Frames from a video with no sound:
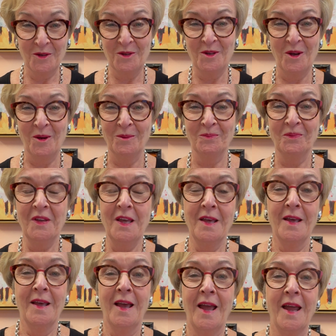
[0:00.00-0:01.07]
So,
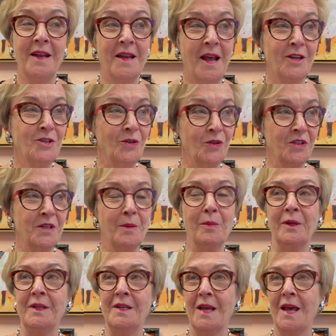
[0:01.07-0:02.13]
and National
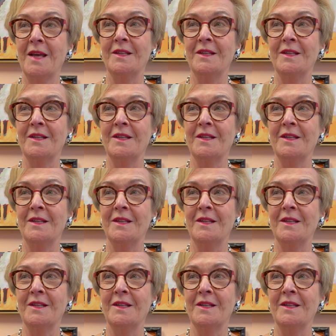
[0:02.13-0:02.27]
Sibling Day,